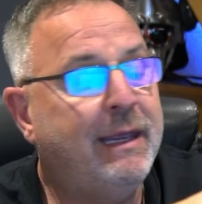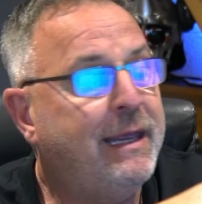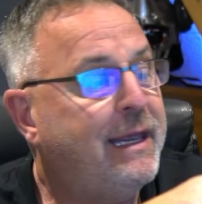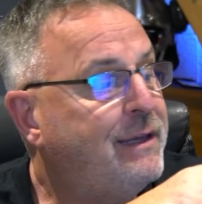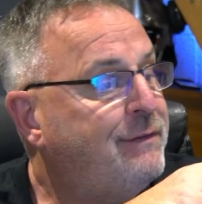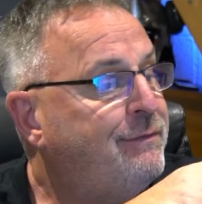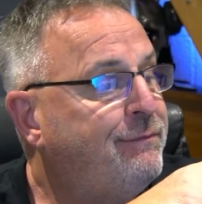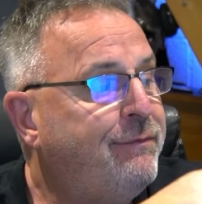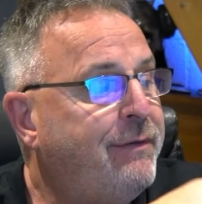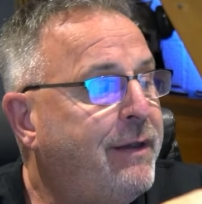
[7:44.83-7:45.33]

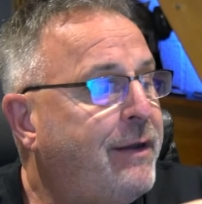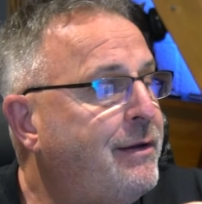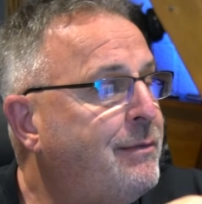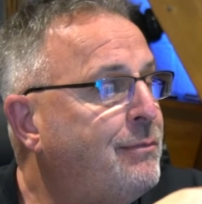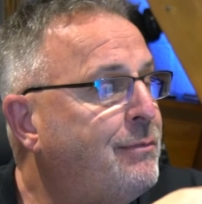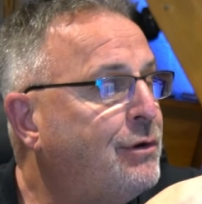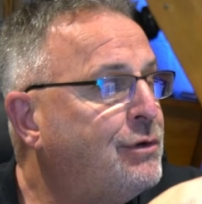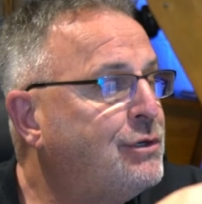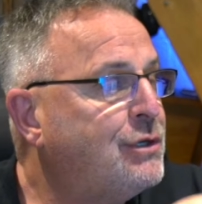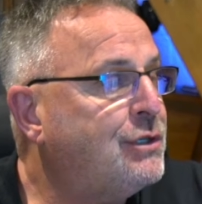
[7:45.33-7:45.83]
It's very
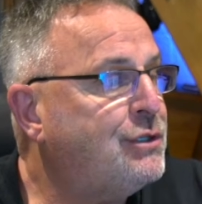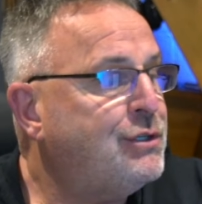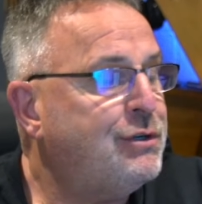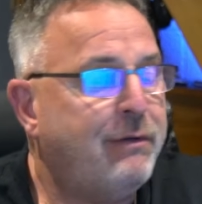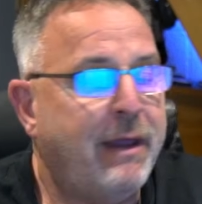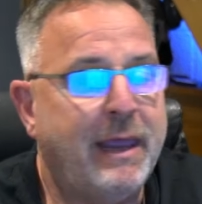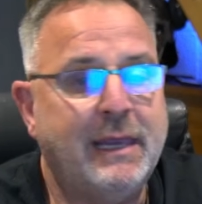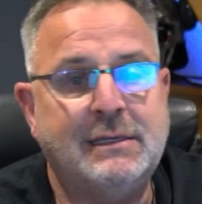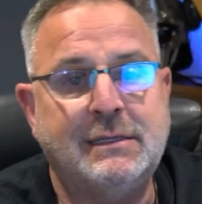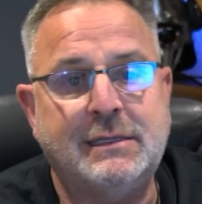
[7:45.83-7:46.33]
much a
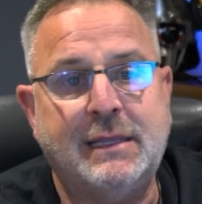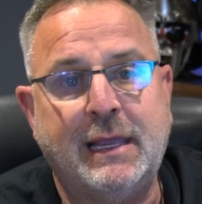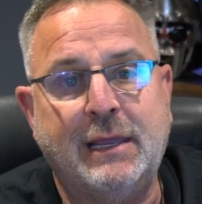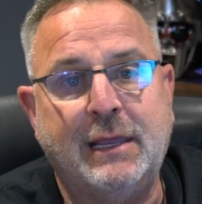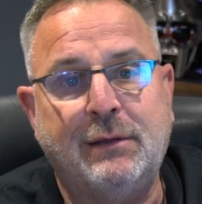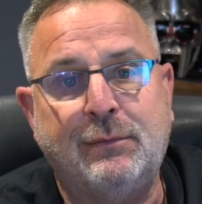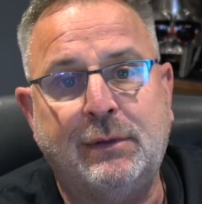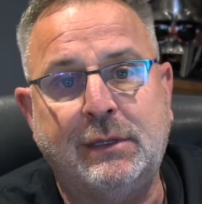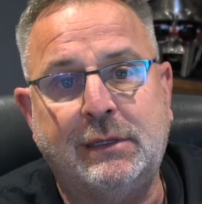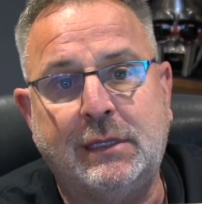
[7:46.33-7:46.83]
trace
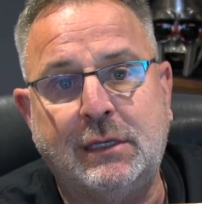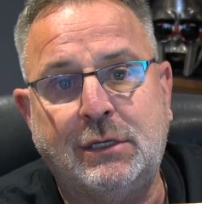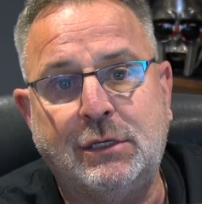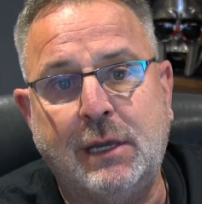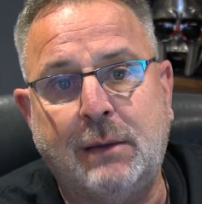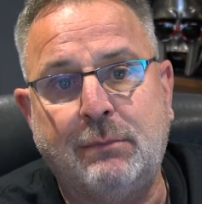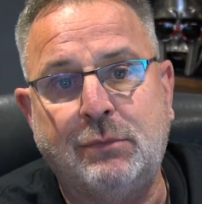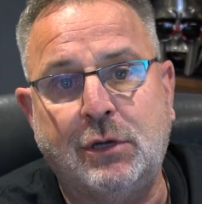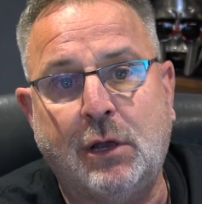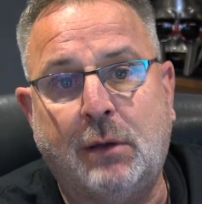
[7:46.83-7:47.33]
thing with the
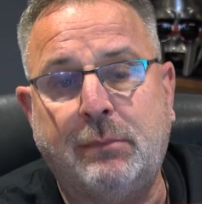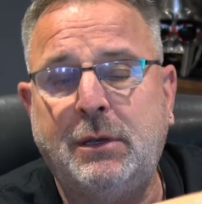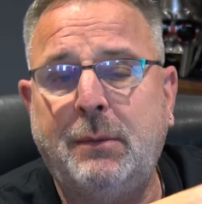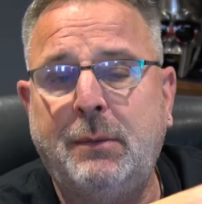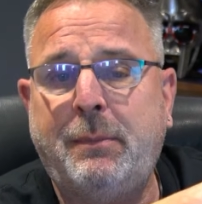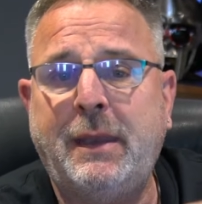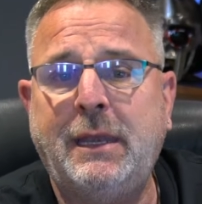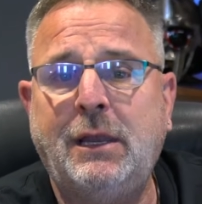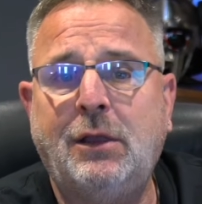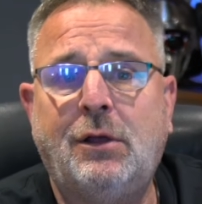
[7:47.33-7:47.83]
chip shop,
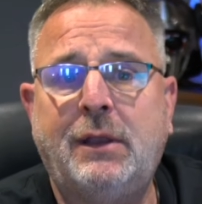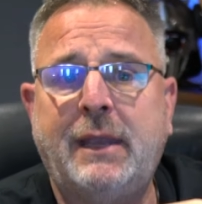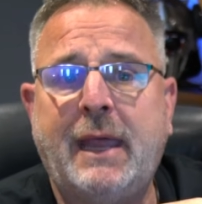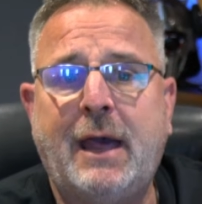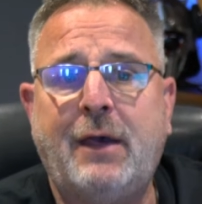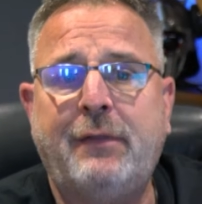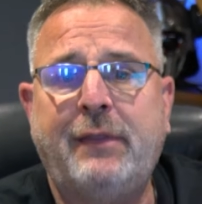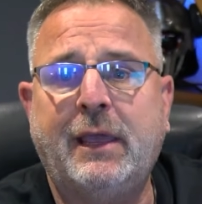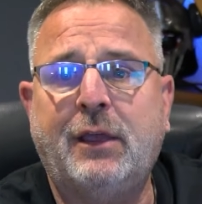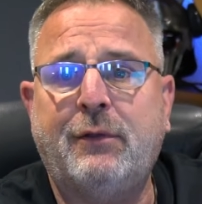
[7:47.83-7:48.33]
depending on
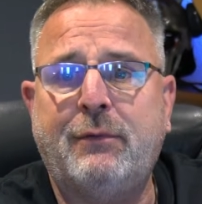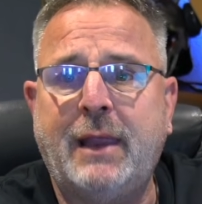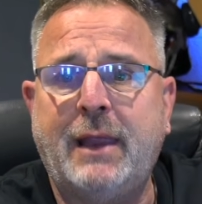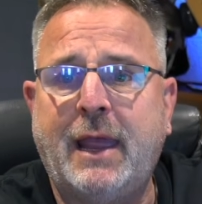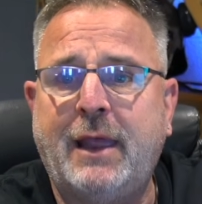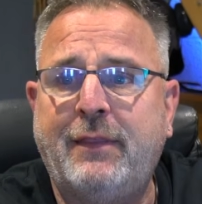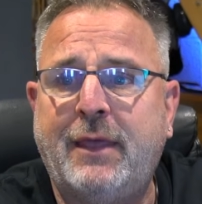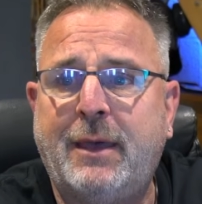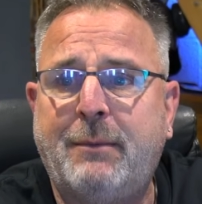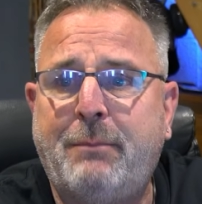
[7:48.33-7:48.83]
how they
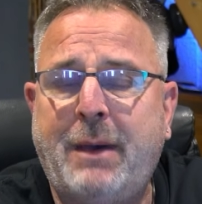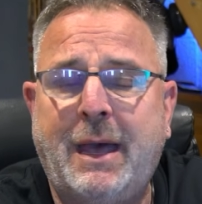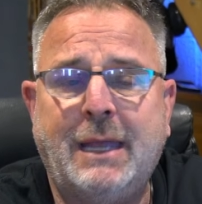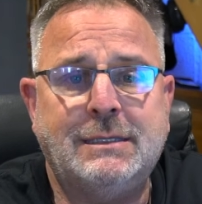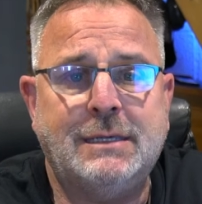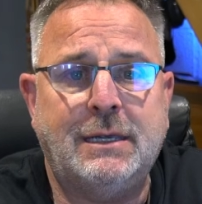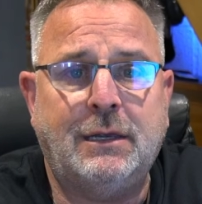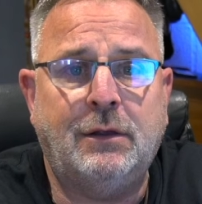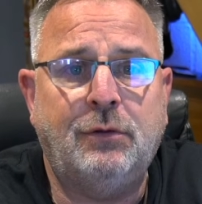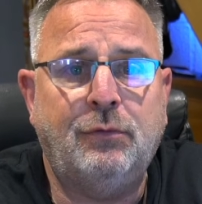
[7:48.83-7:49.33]
create their
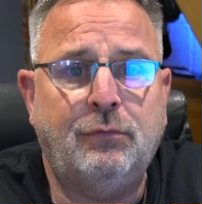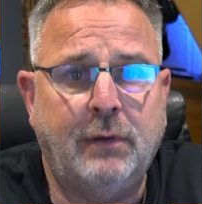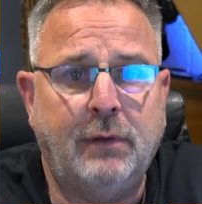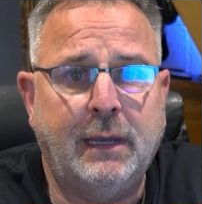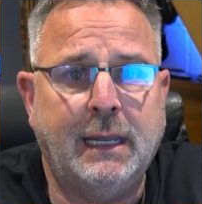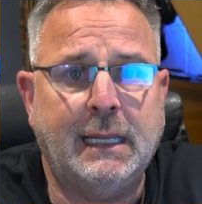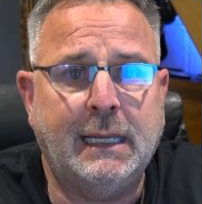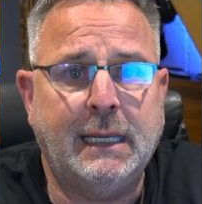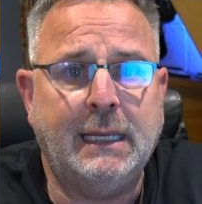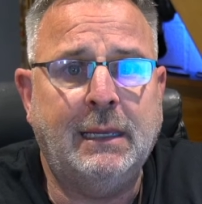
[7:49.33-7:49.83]
batter,
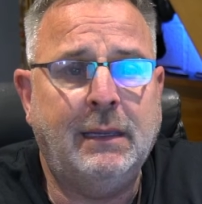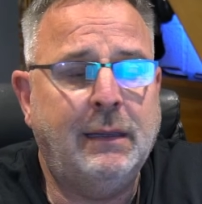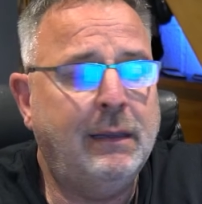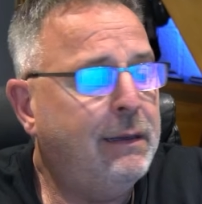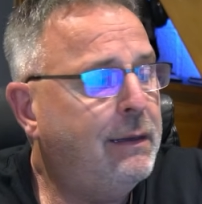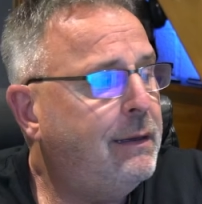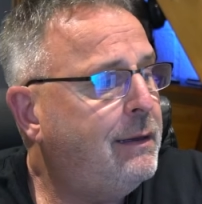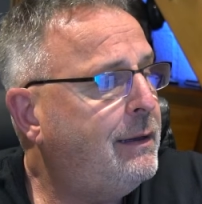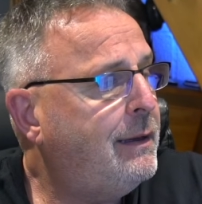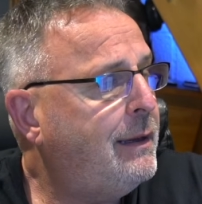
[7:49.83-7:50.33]
really,
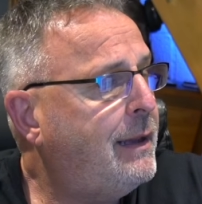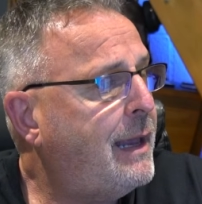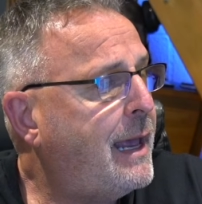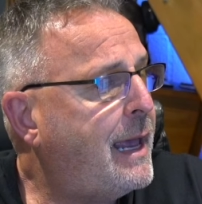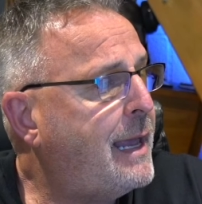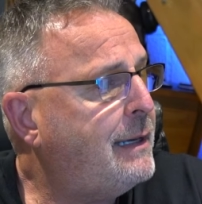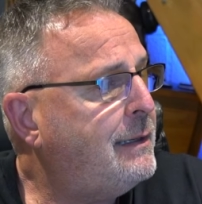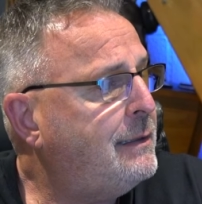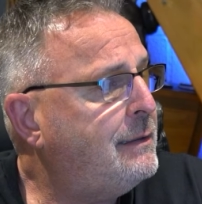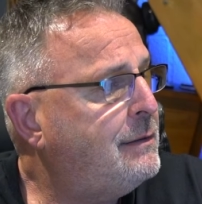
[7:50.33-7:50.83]

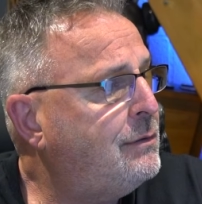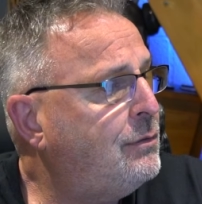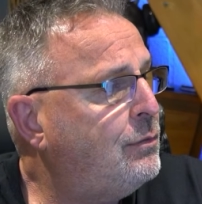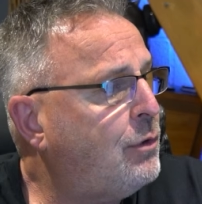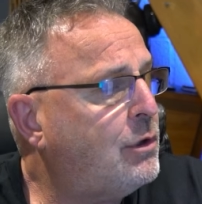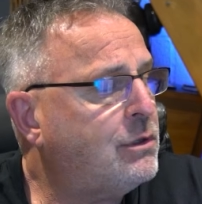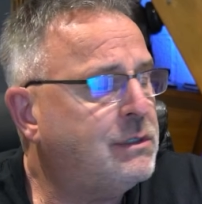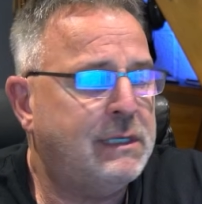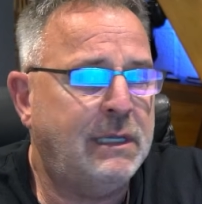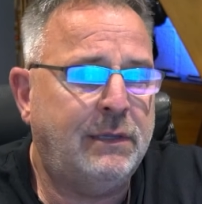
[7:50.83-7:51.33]
and
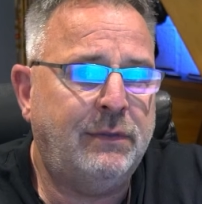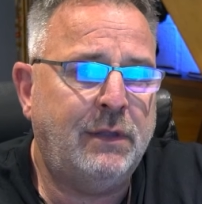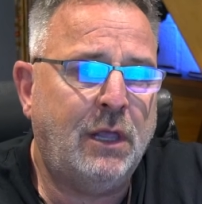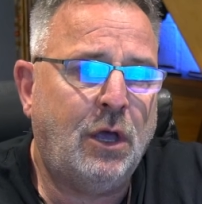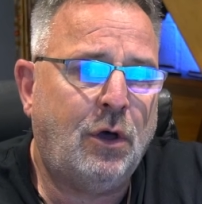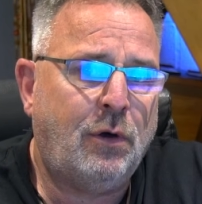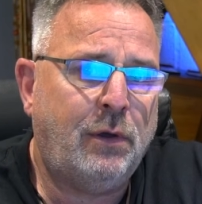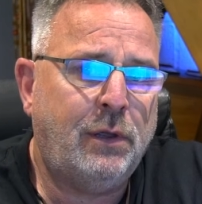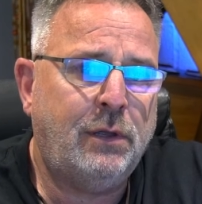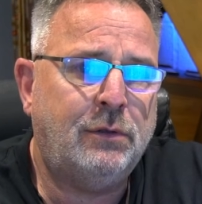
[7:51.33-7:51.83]
what's in the
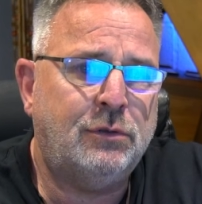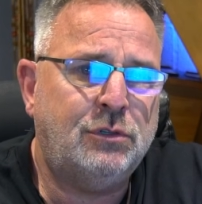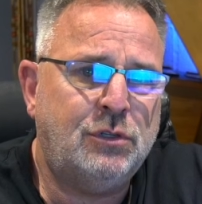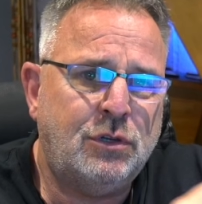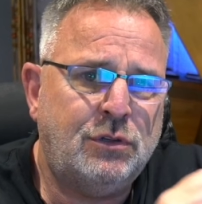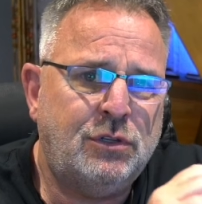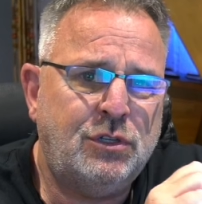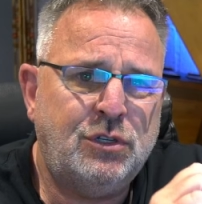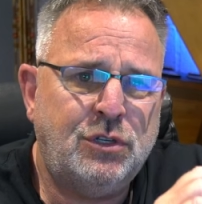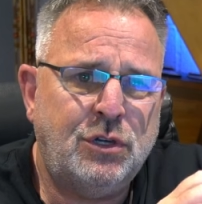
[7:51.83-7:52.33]
oils,
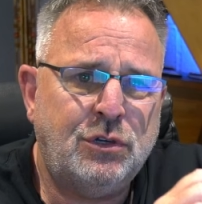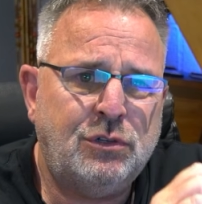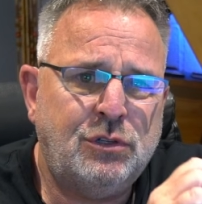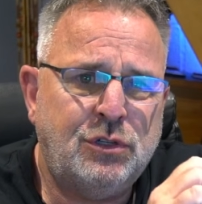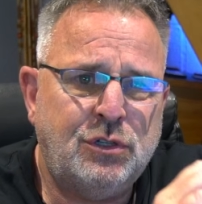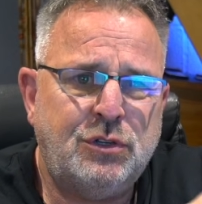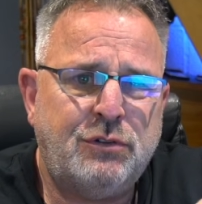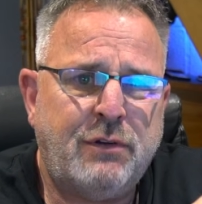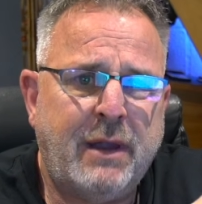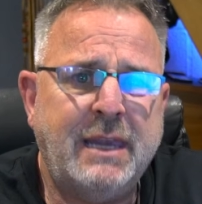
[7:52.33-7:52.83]

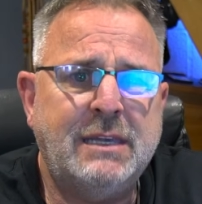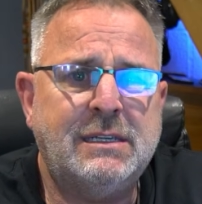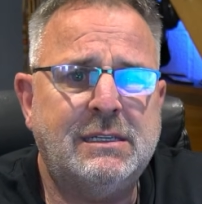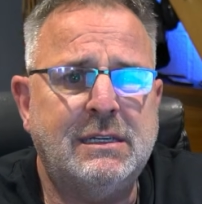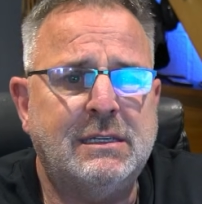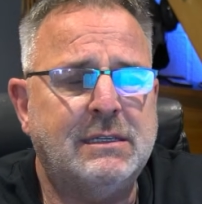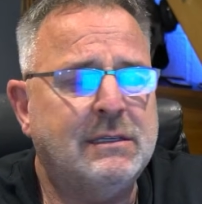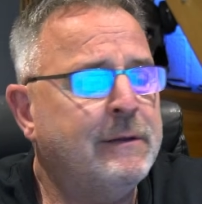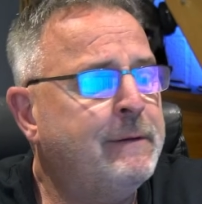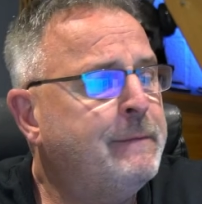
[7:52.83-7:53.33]
just
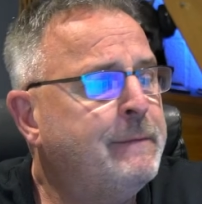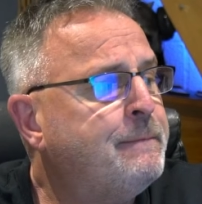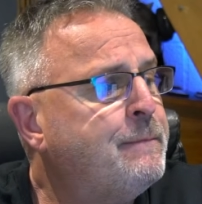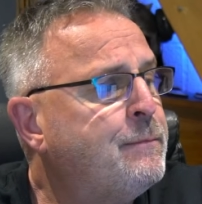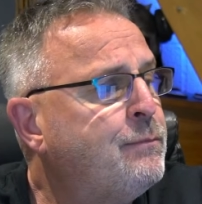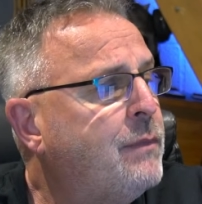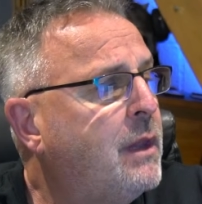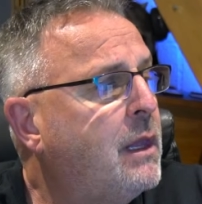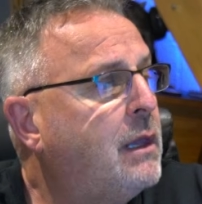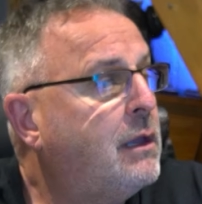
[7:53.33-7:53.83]
traces
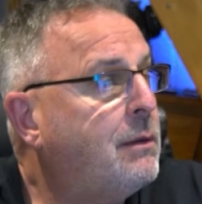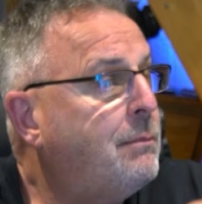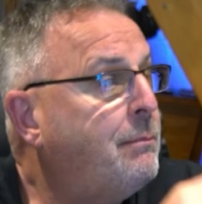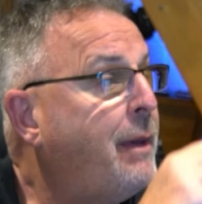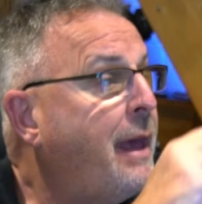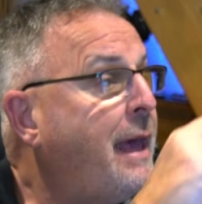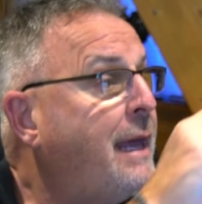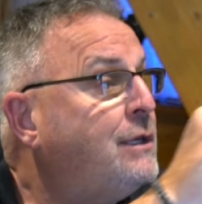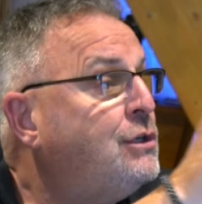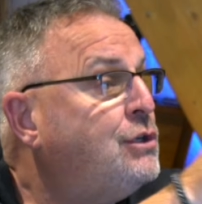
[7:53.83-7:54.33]

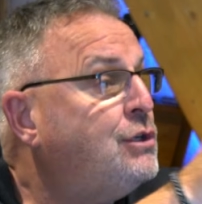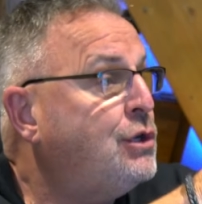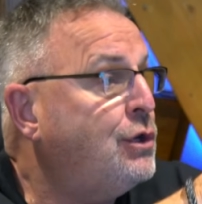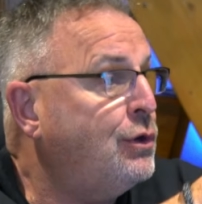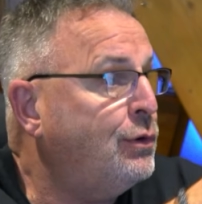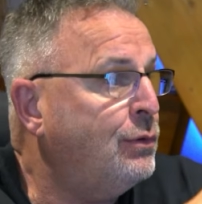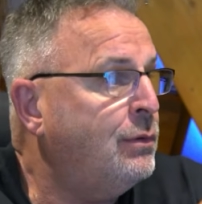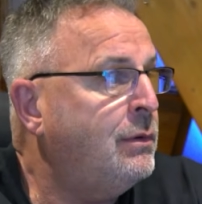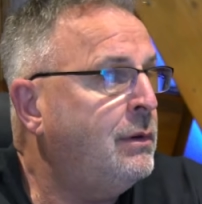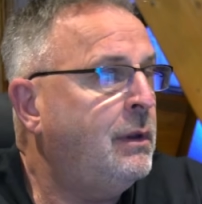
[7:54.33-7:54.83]
compared
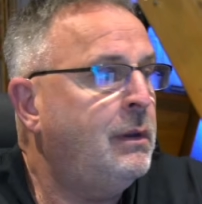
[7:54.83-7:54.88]
to